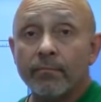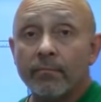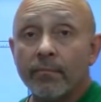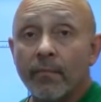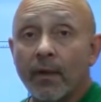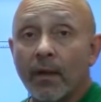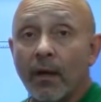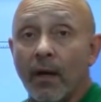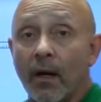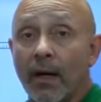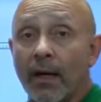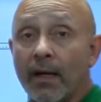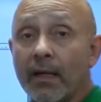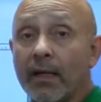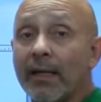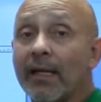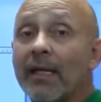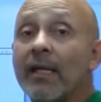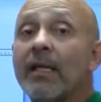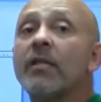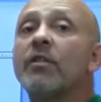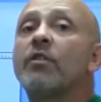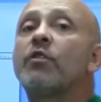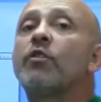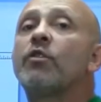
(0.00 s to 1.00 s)
all right,
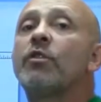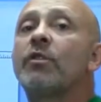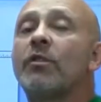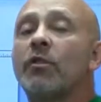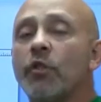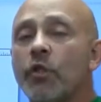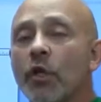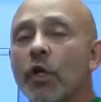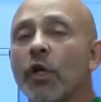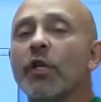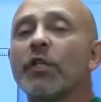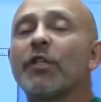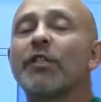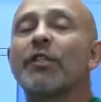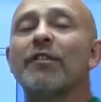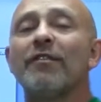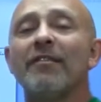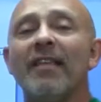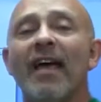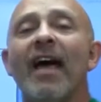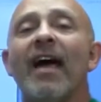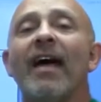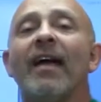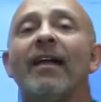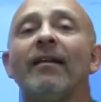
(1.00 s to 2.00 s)
is just
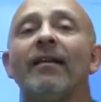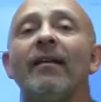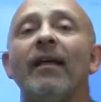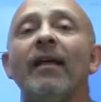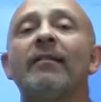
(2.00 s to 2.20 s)
that.